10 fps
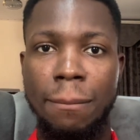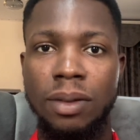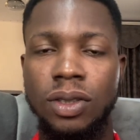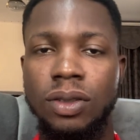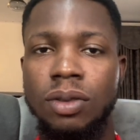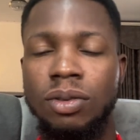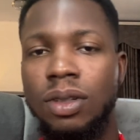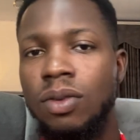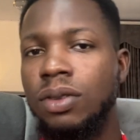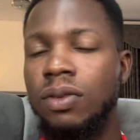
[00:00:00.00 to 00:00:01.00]
So they will
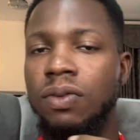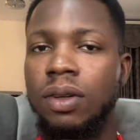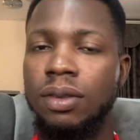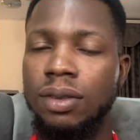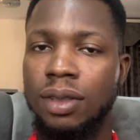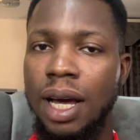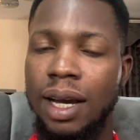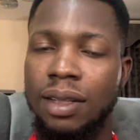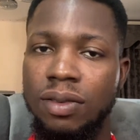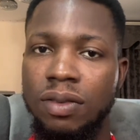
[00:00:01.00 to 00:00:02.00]
not want to follow that
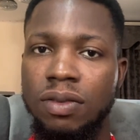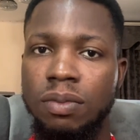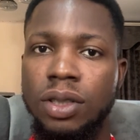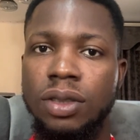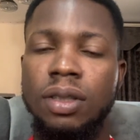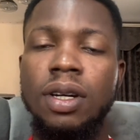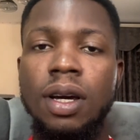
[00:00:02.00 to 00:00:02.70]
kind of information.